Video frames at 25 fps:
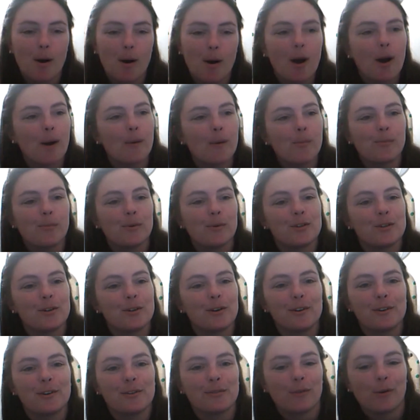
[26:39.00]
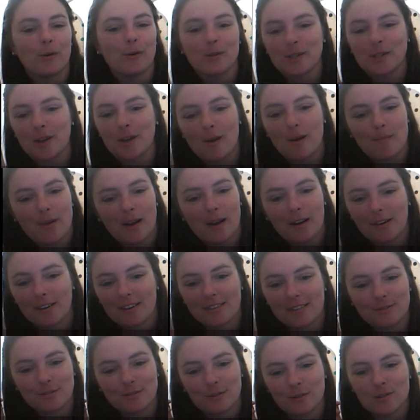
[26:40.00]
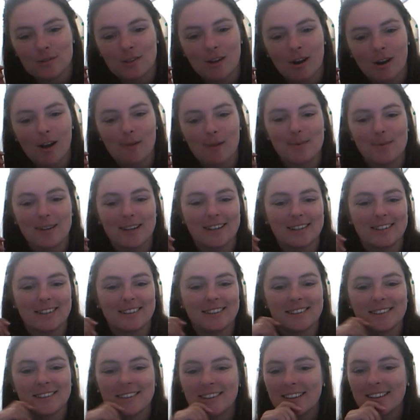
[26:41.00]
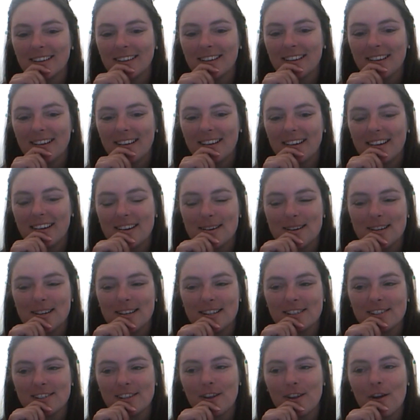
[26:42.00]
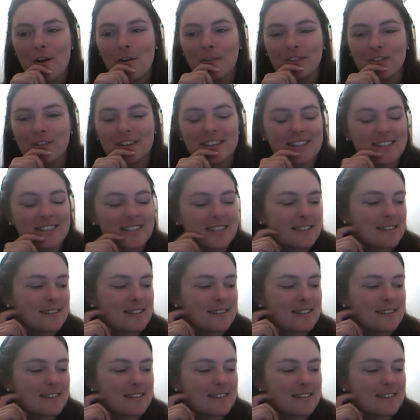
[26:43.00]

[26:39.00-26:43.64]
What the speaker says: Would not look forward to going back full time again into the office.